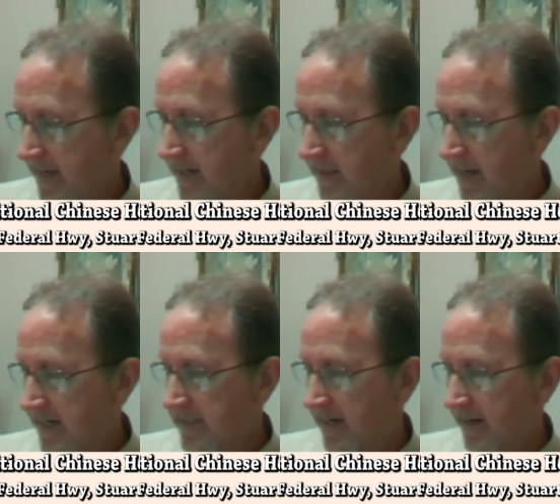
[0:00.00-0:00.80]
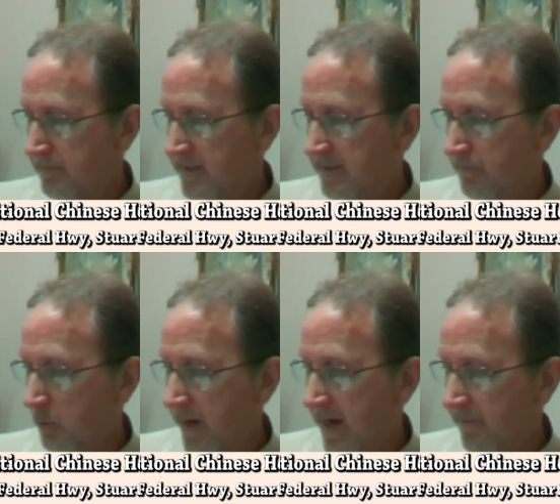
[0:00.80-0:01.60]
And a lot of times
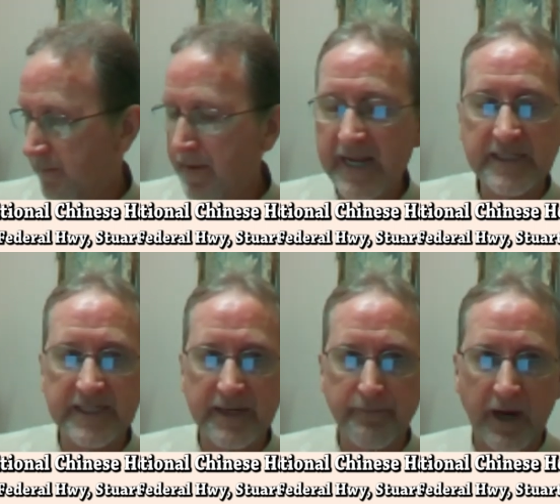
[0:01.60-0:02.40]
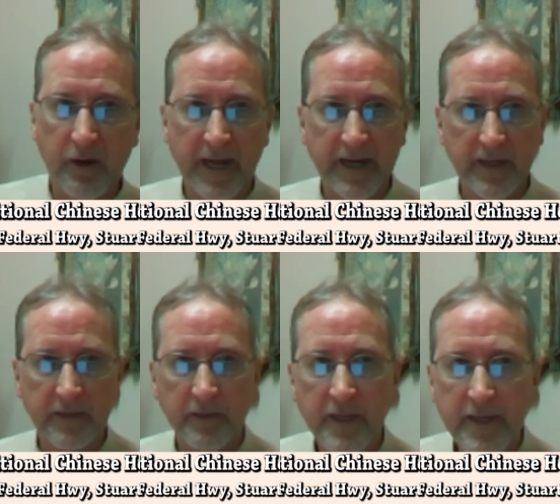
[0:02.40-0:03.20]
we have amazing
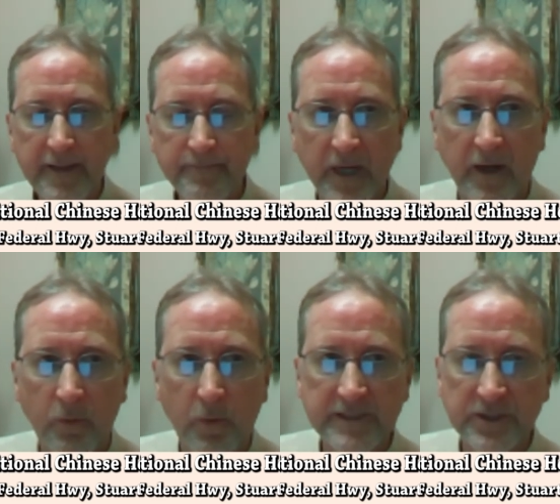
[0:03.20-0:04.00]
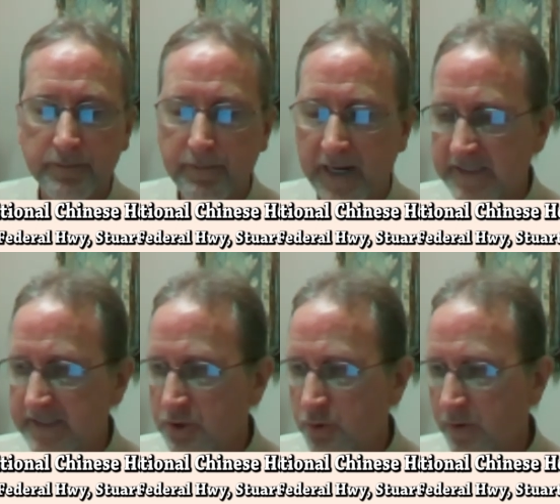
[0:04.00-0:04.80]
biomedical uh, Western
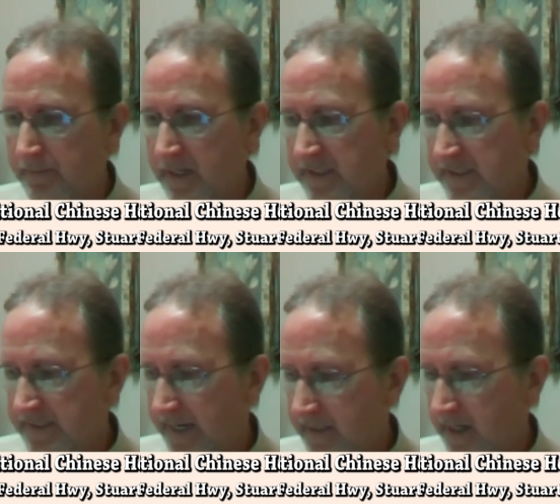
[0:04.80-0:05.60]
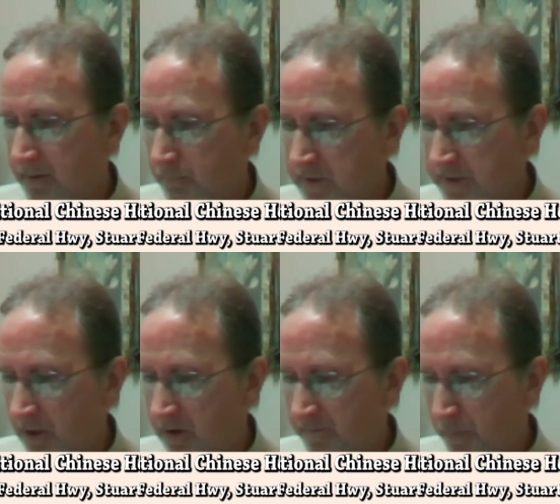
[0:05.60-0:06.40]
medicine treatments that can resolve